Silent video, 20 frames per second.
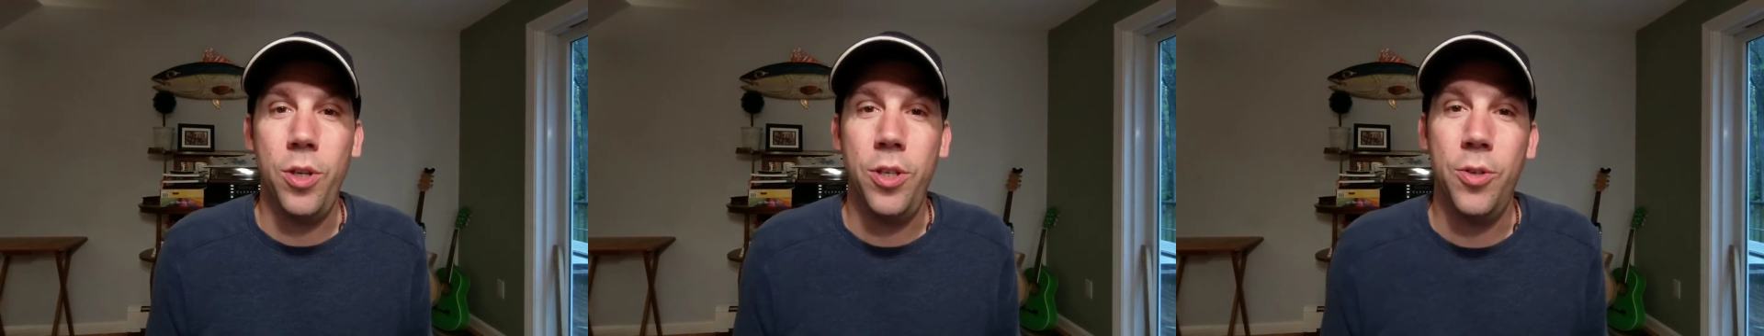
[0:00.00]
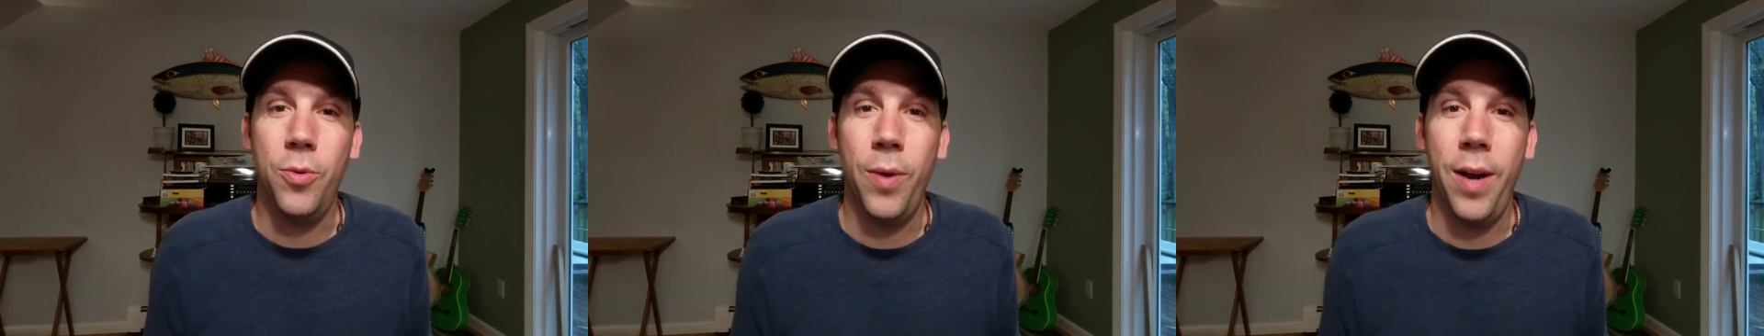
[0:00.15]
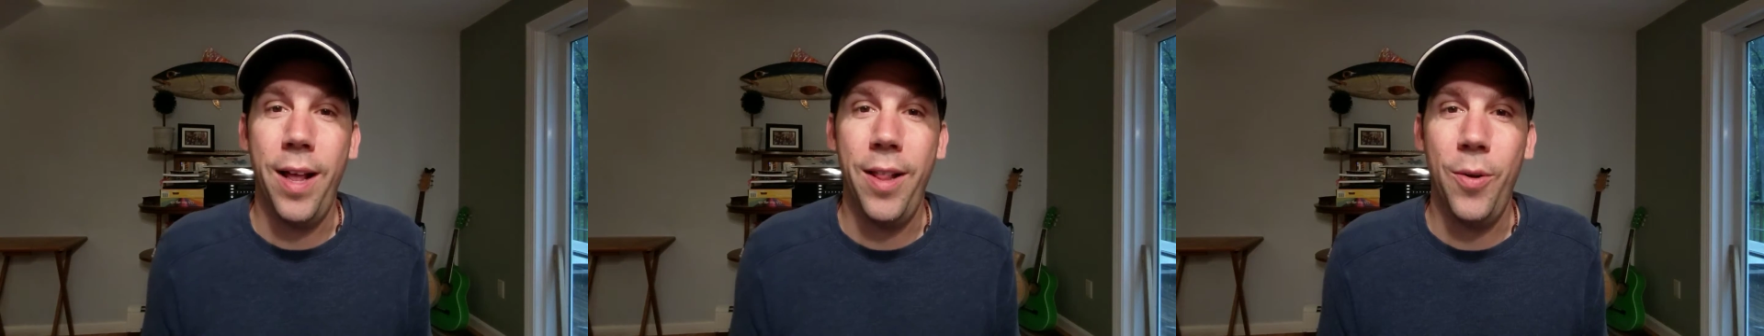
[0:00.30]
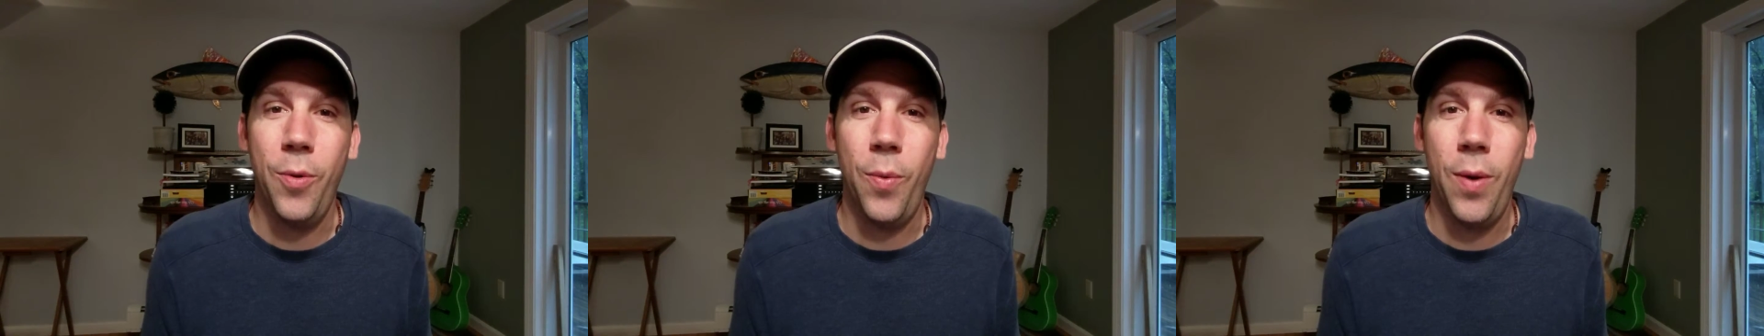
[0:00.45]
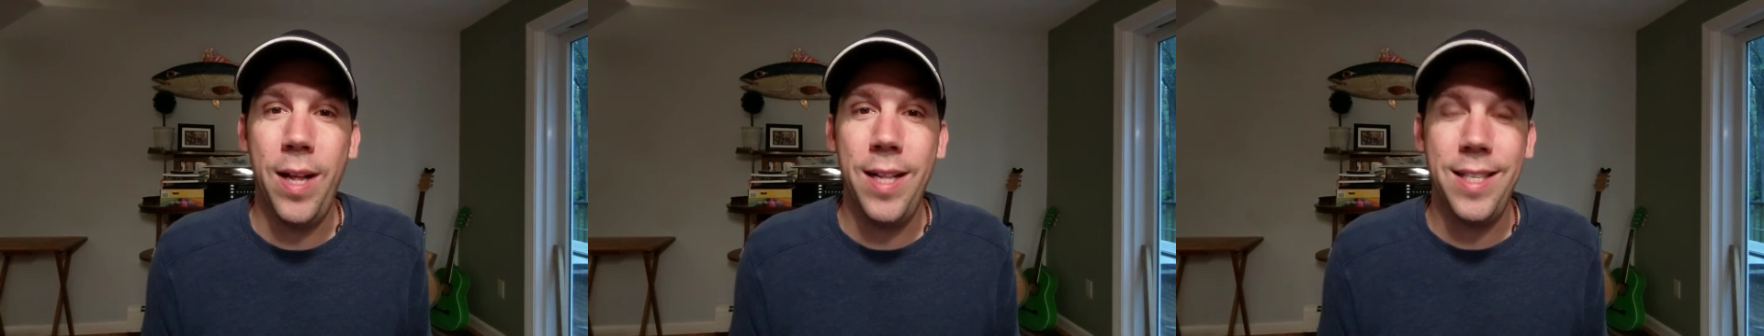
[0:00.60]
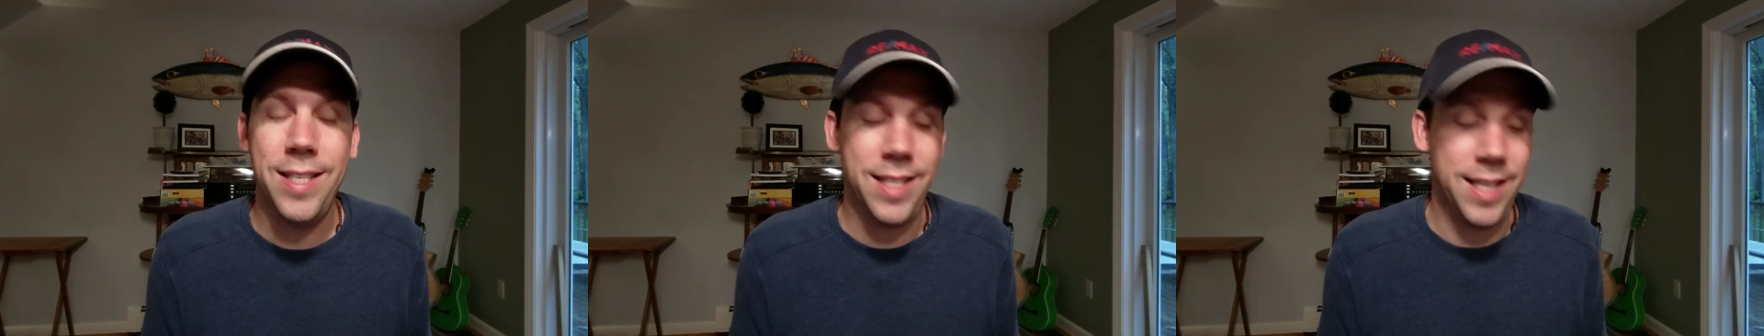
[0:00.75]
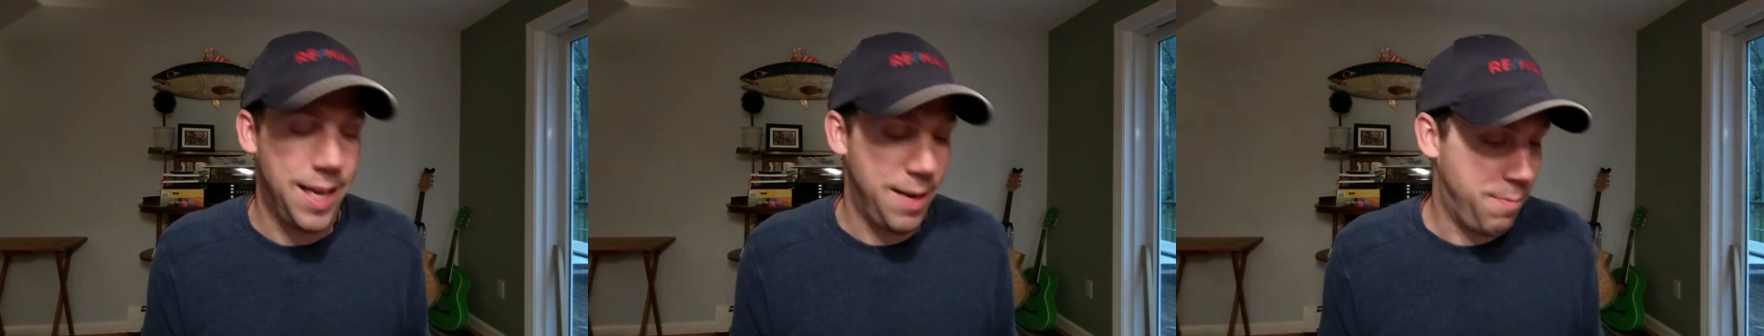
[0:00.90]
would you rather
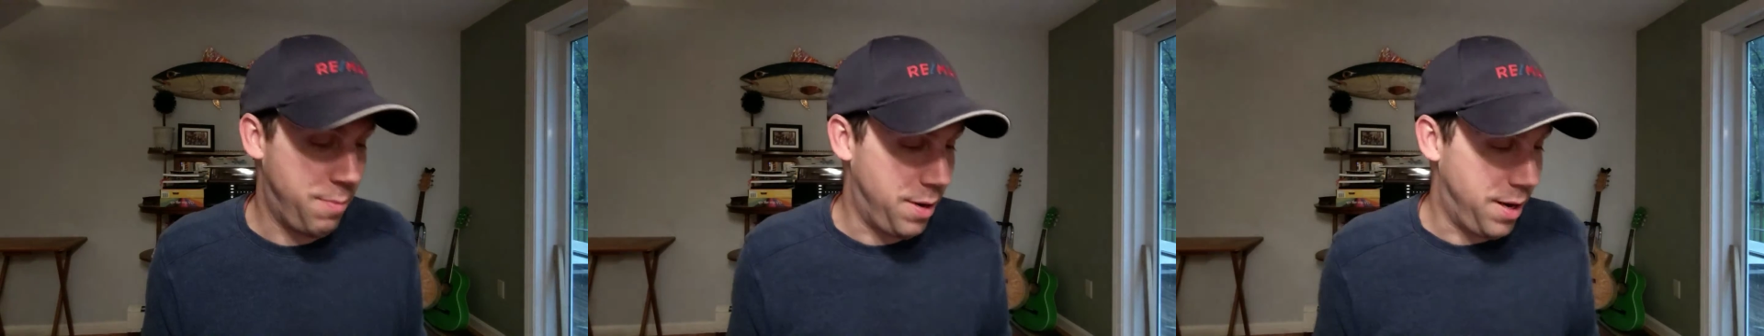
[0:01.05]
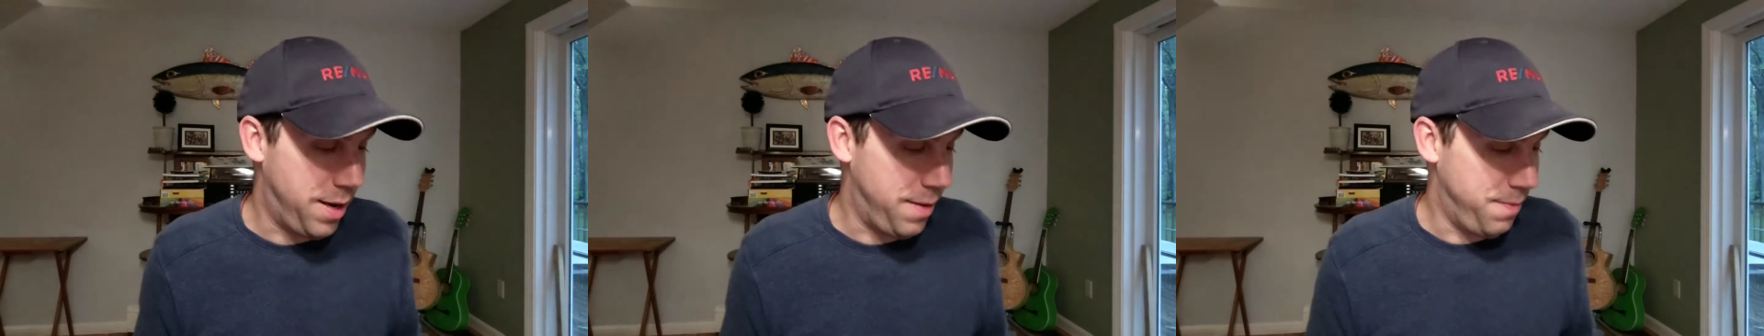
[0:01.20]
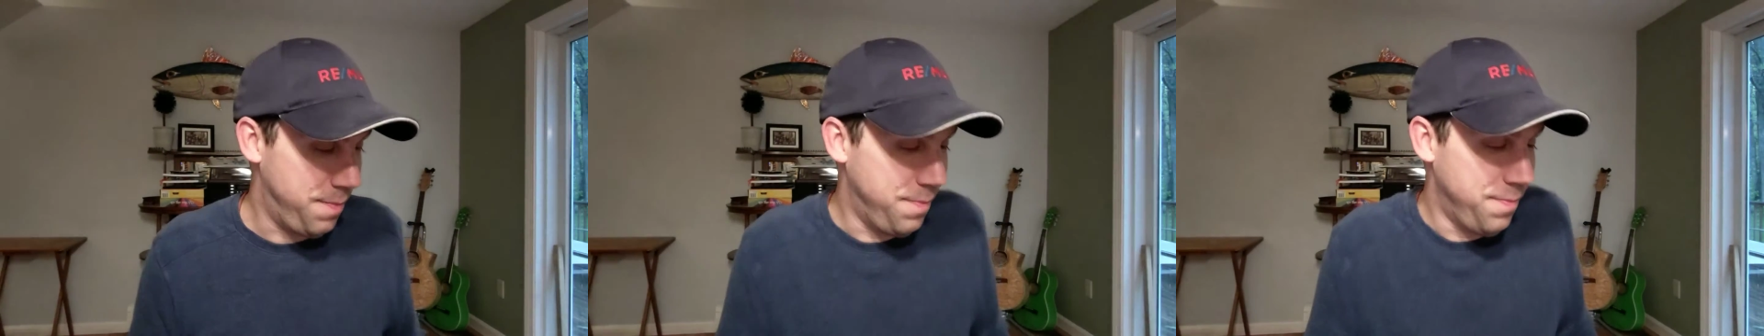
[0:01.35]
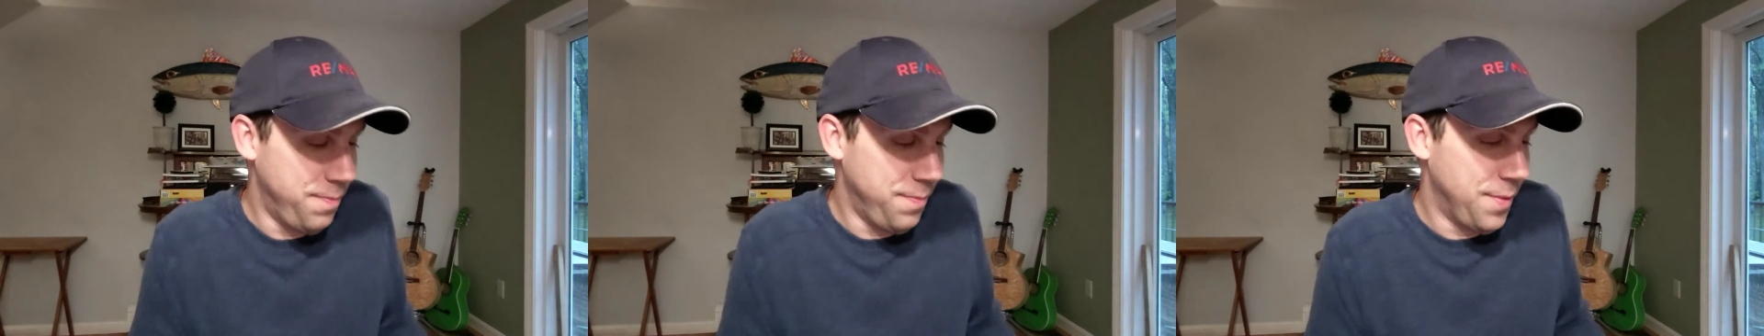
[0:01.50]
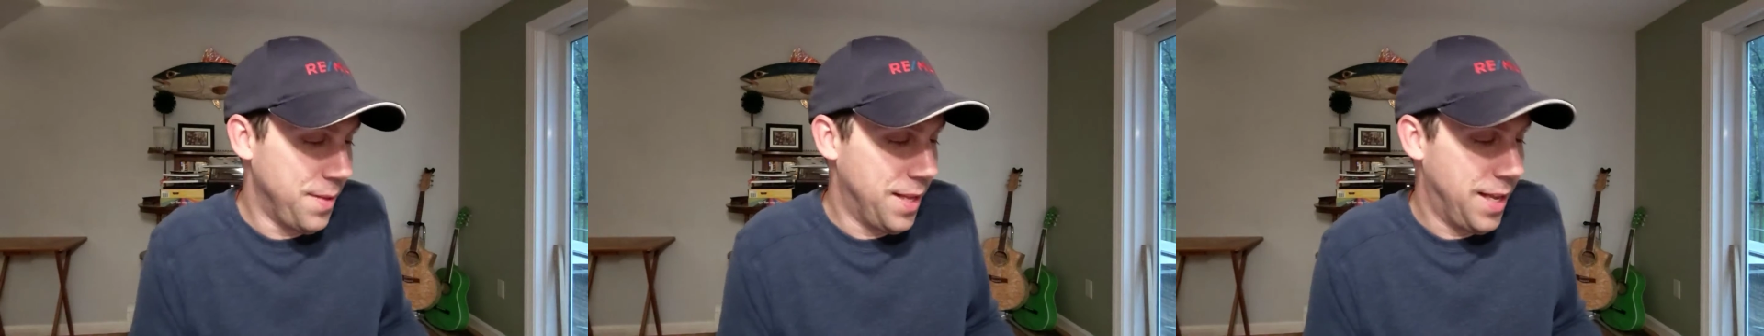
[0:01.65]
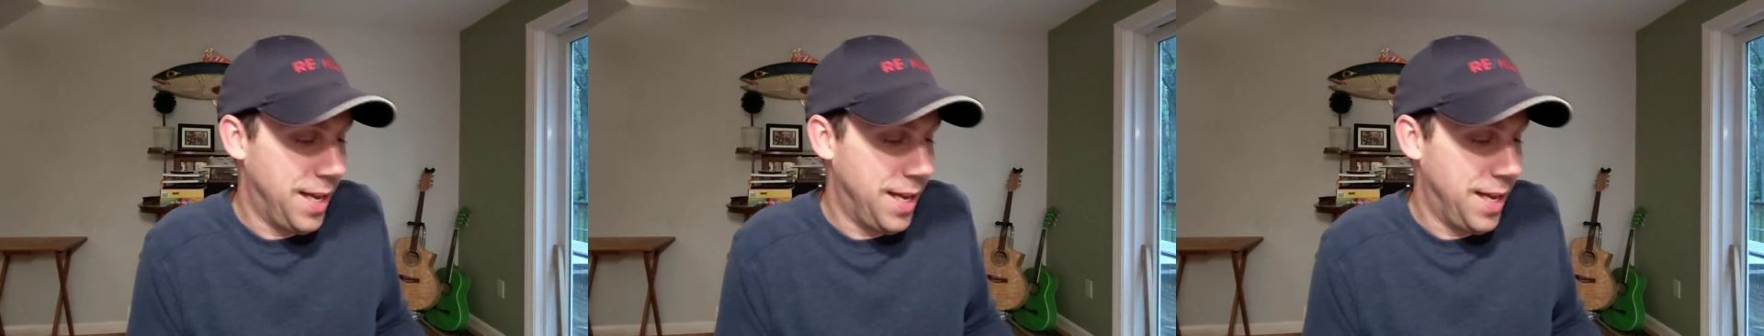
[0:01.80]
Wednesday, but